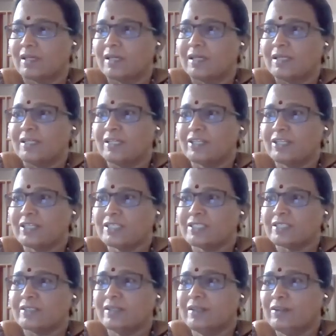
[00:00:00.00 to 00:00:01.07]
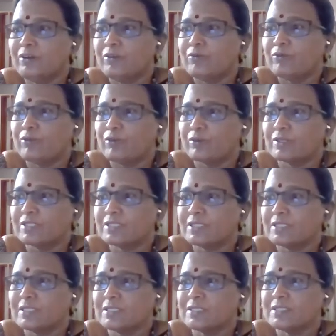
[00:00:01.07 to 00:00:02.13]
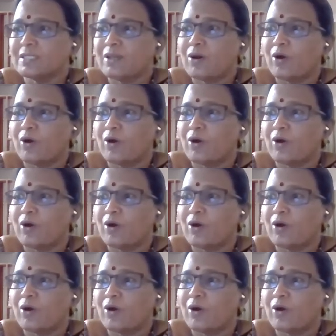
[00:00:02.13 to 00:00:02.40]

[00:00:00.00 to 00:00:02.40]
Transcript: Literature focuses